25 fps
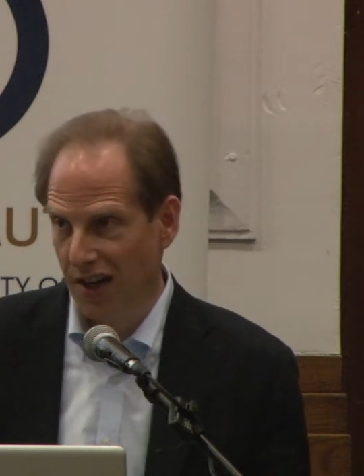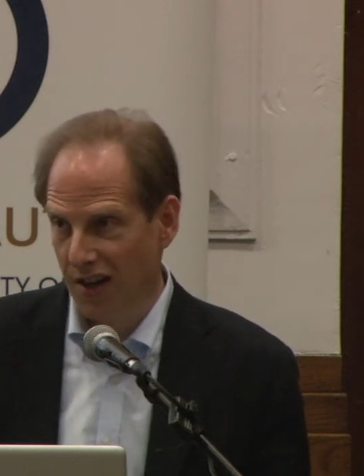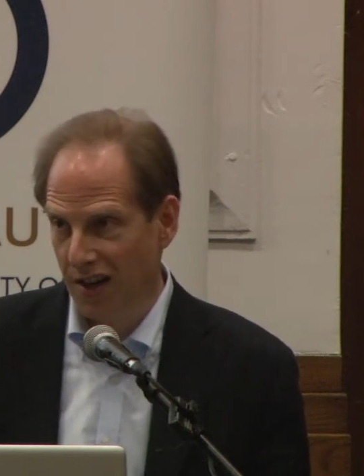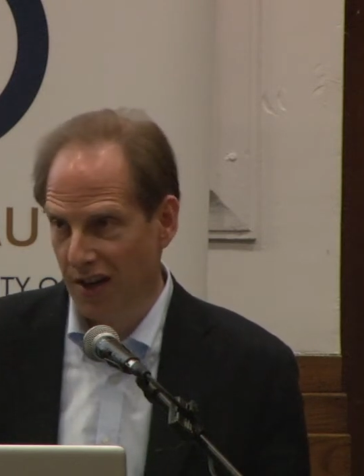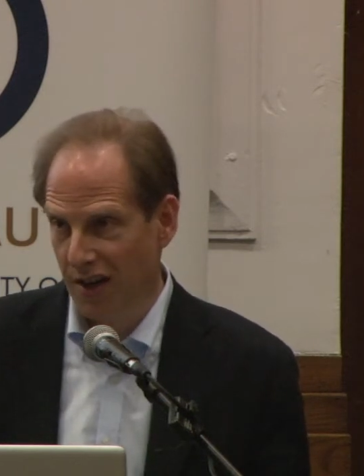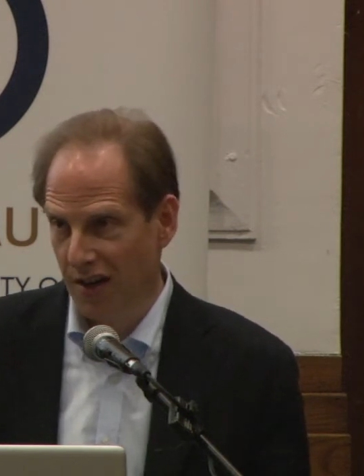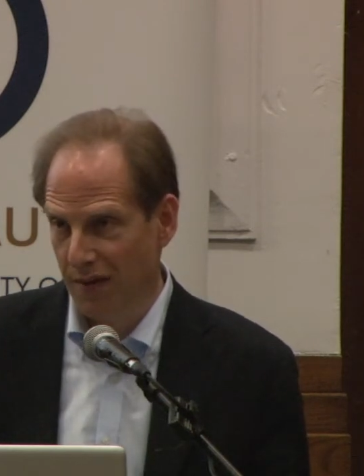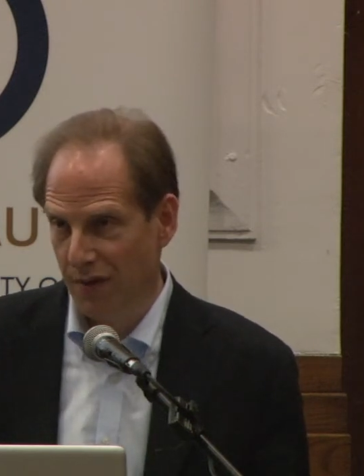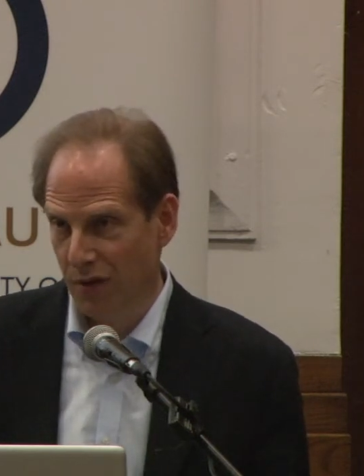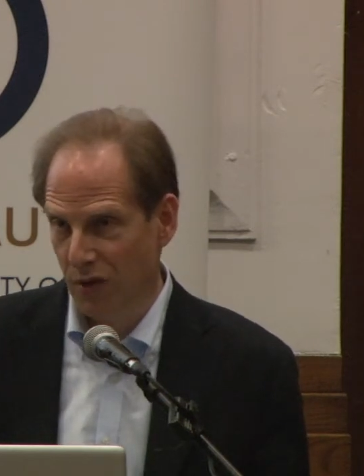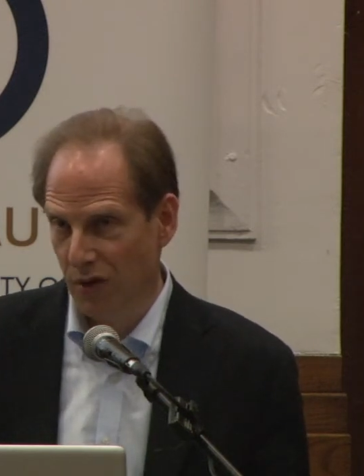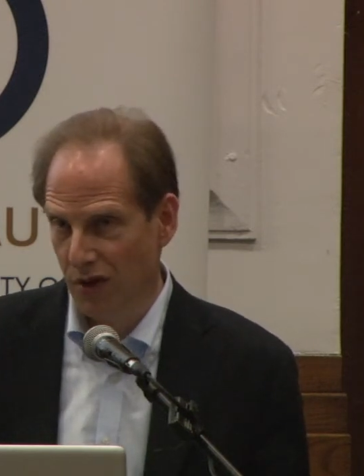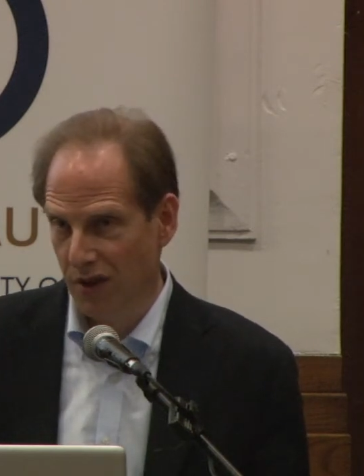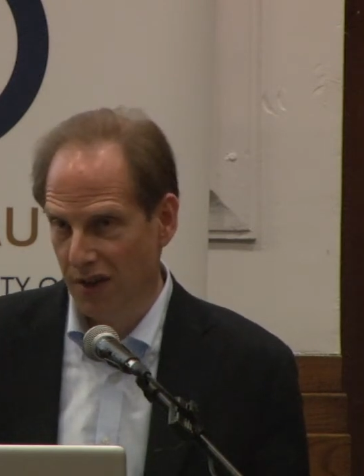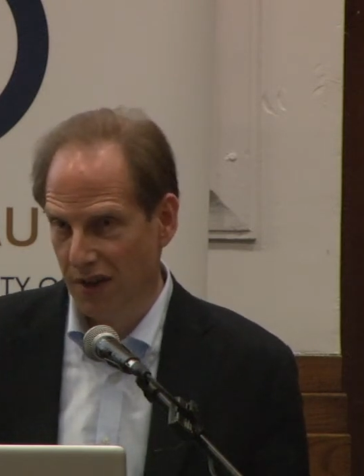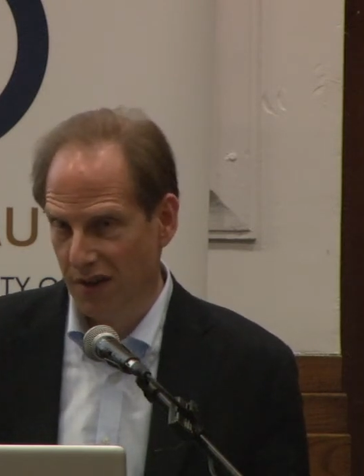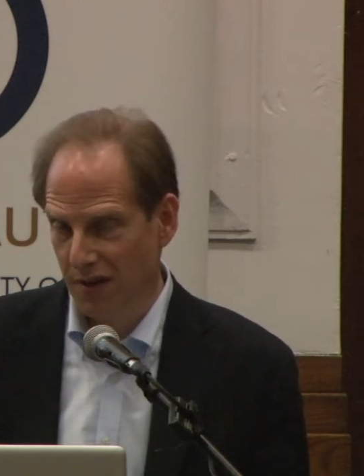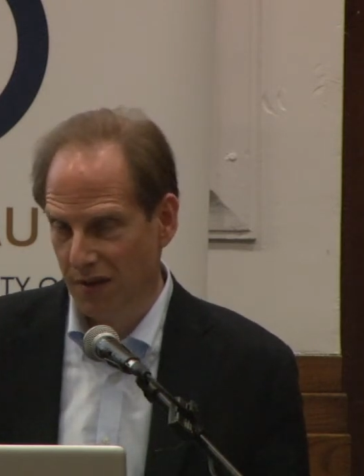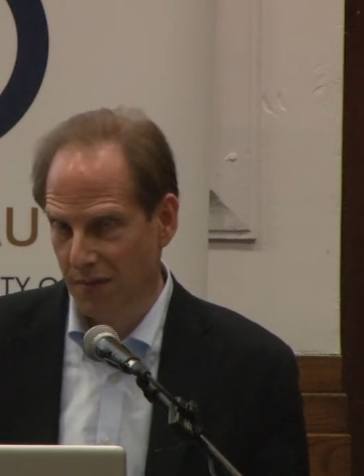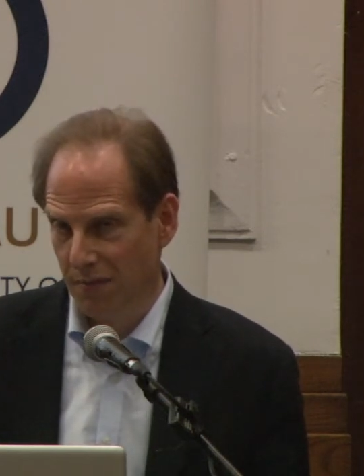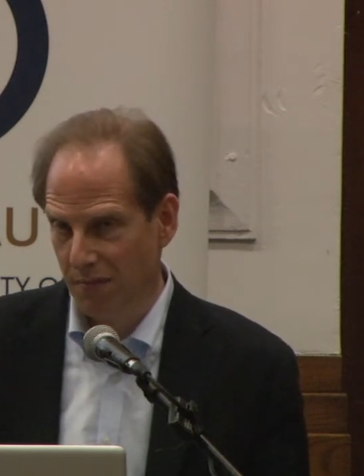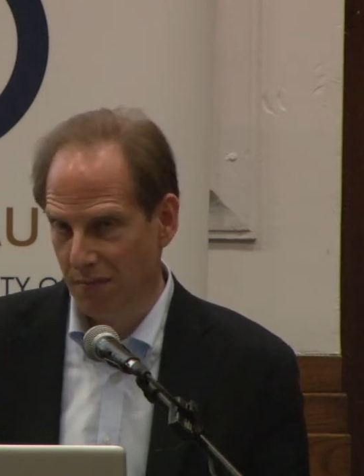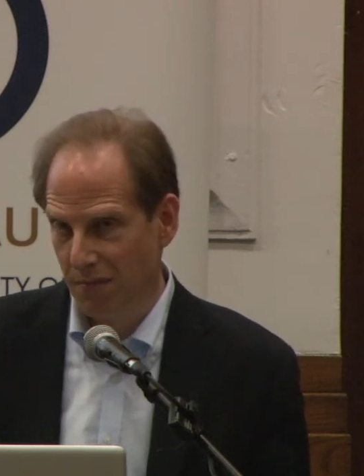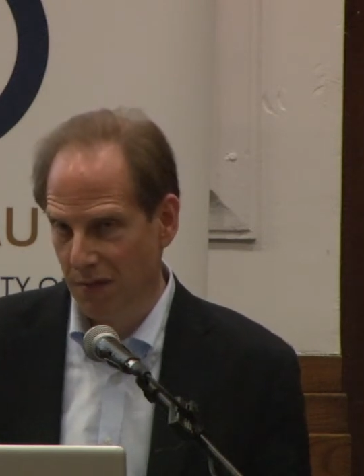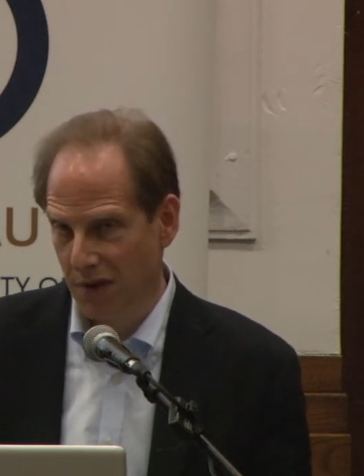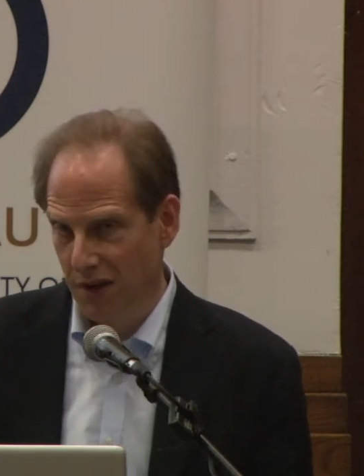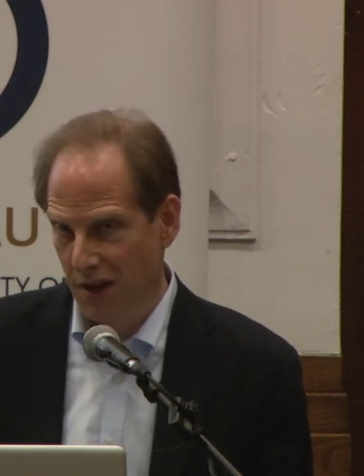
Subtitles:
of autism,